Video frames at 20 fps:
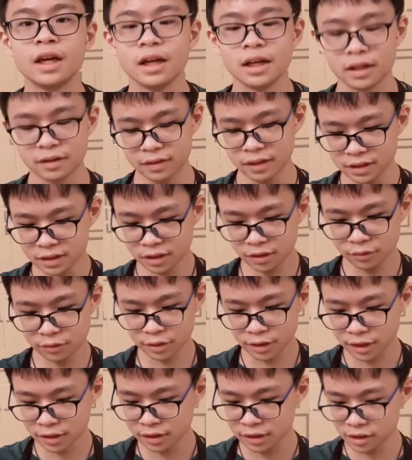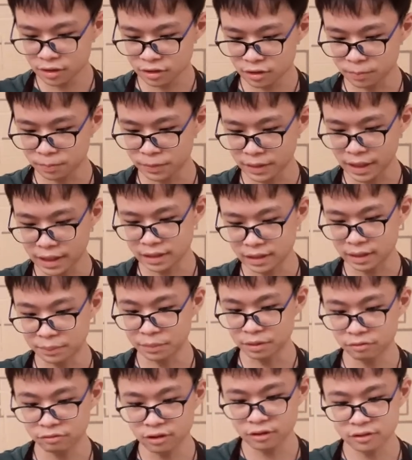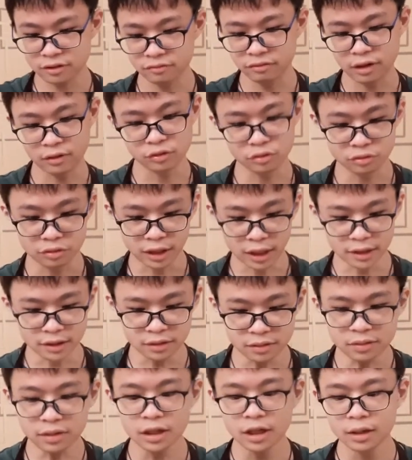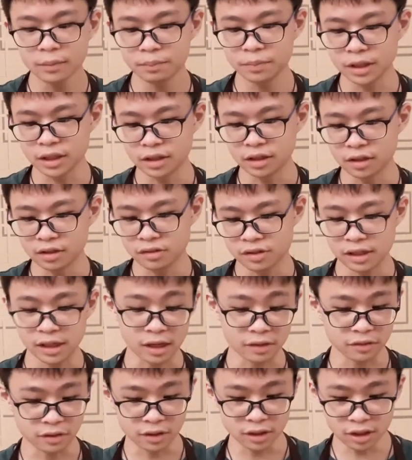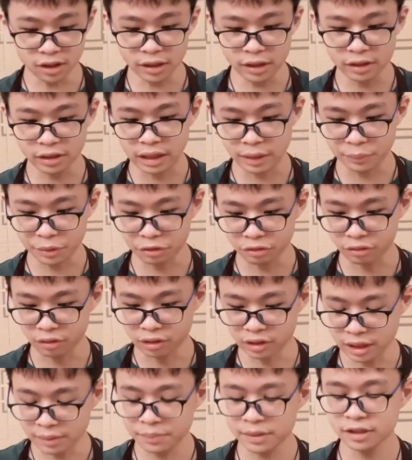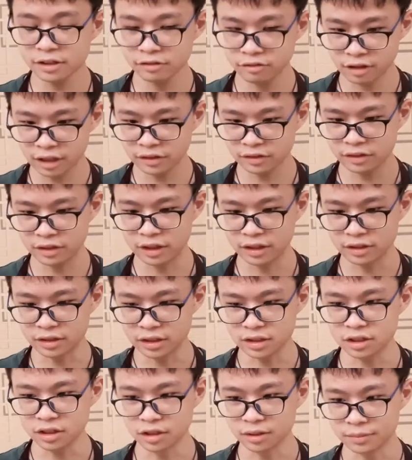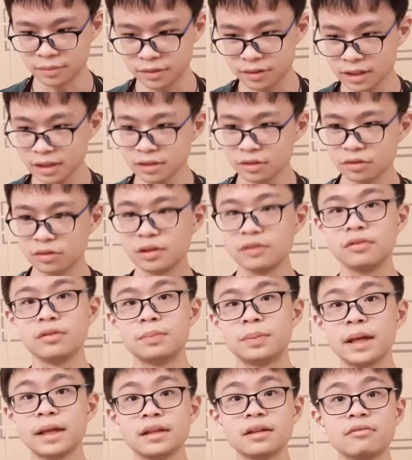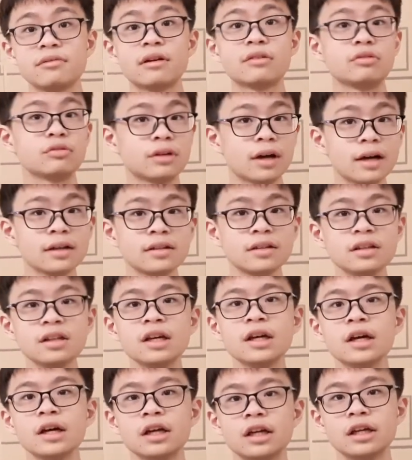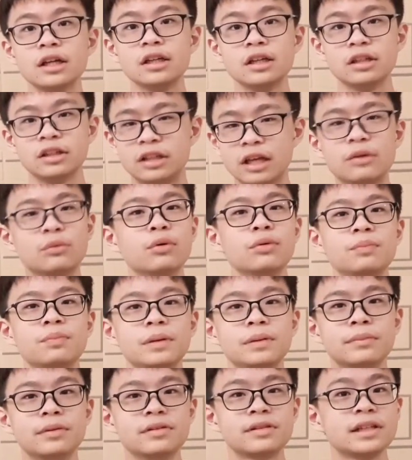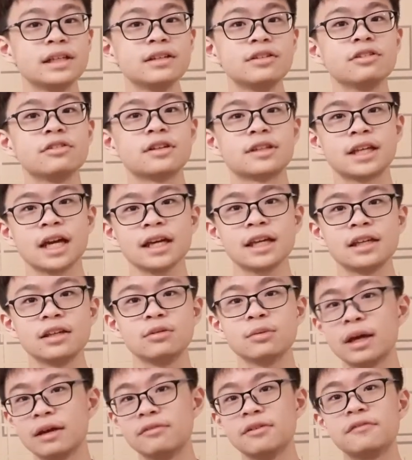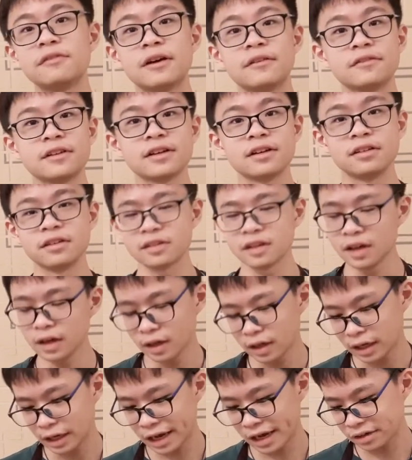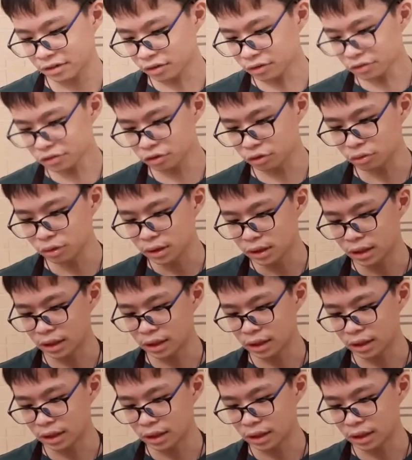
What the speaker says: It's actually a good idea to plant lemongrass around your garden because, like I said earlier, lemongrass can deter mosquitoes. So if you plant it around your garden, there won't be mosquitoes attacking you every 5 seconds. And also,